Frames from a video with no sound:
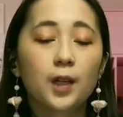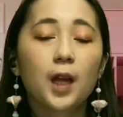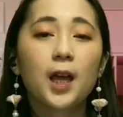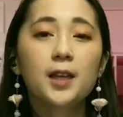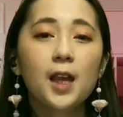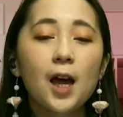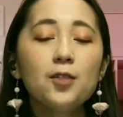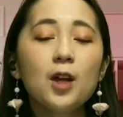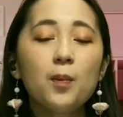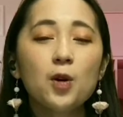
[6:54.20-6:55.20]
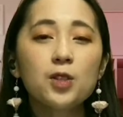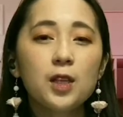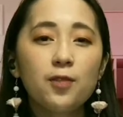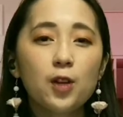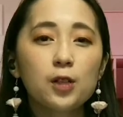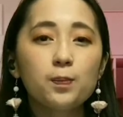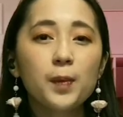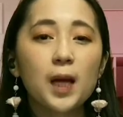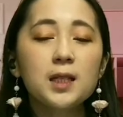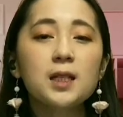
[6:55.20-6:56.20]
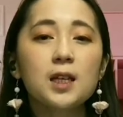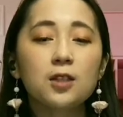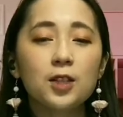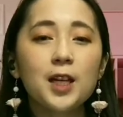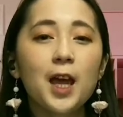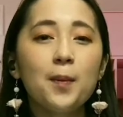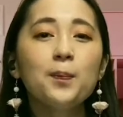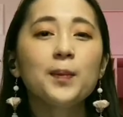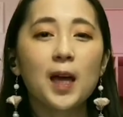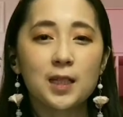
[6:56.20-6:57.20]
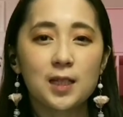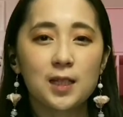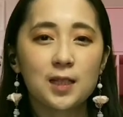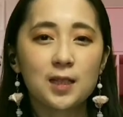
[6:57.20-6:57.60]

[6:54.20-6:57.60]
And now, the most difficult mask, the 3M mask.